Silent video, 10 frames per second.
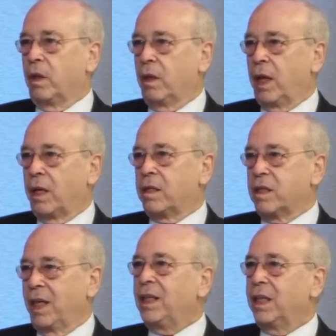that's
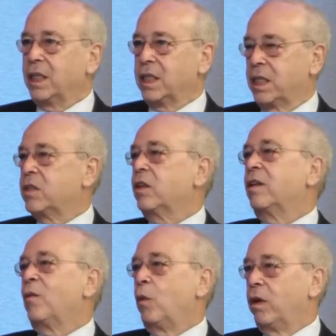
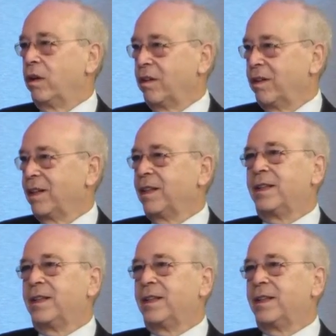inconsistent with